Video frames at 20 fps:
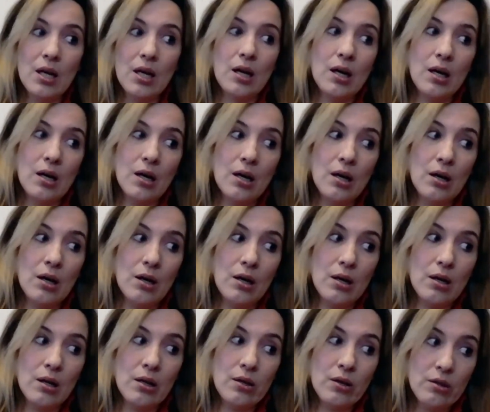a
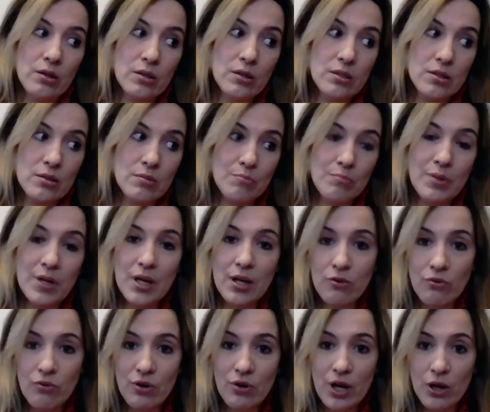good
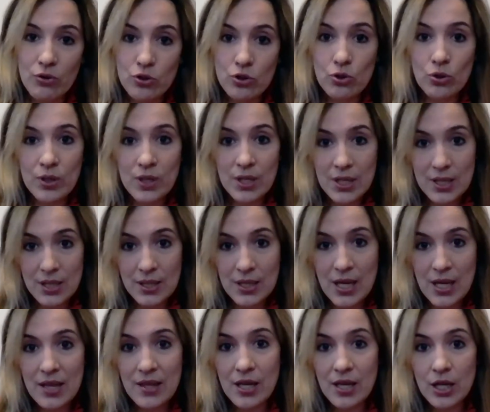background to
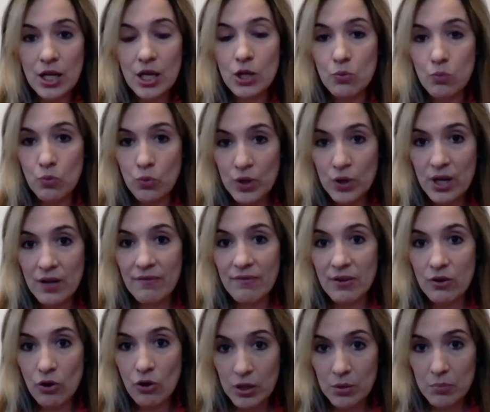understand that it would have
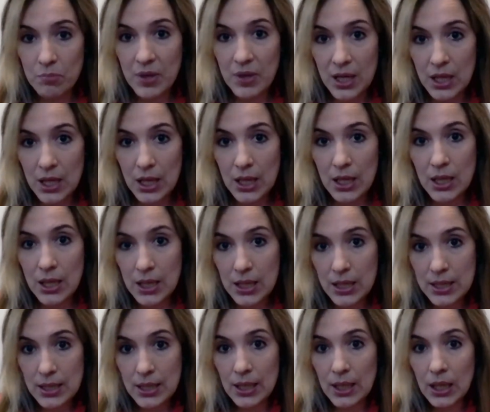not been an
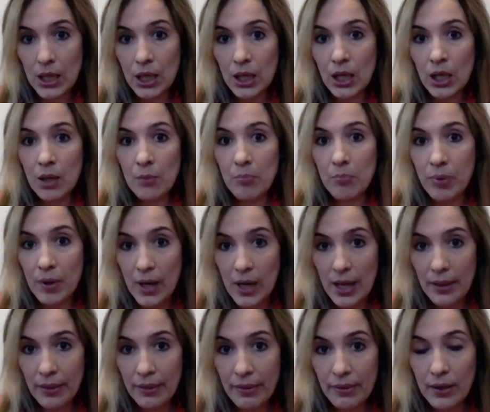easy
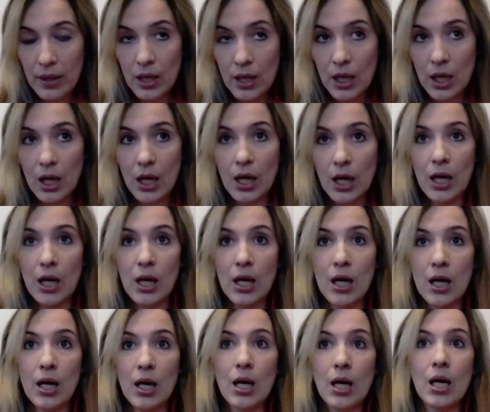path.
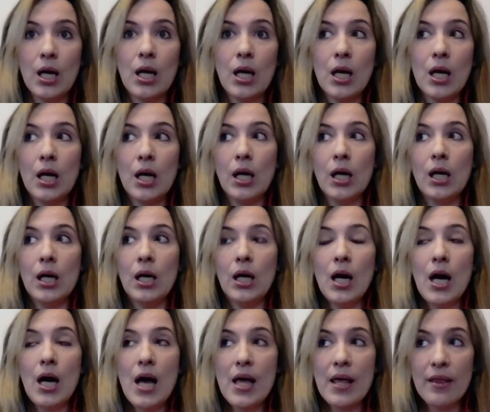I
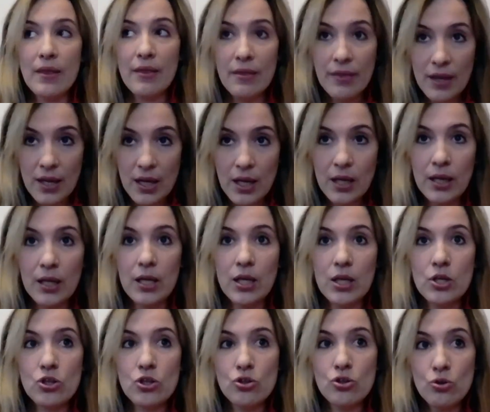think
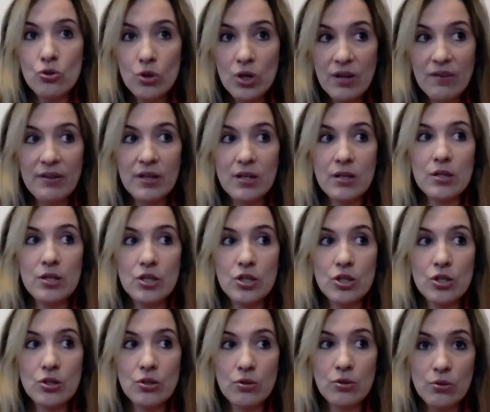he should have
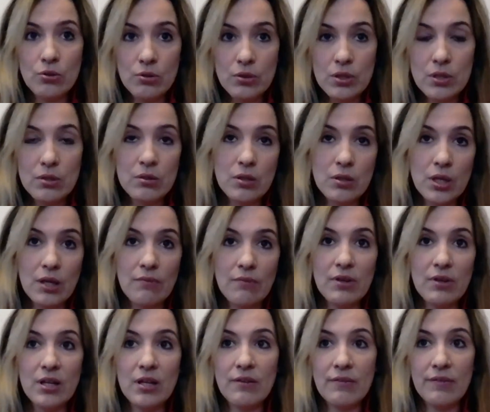understood,
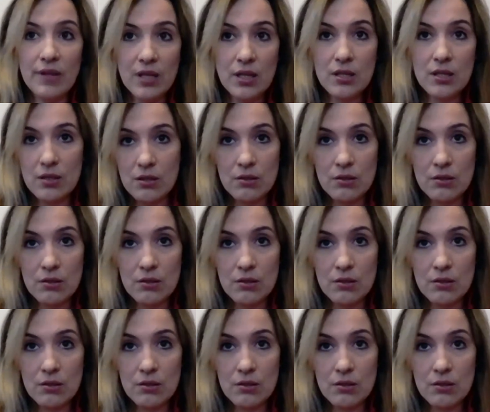even if he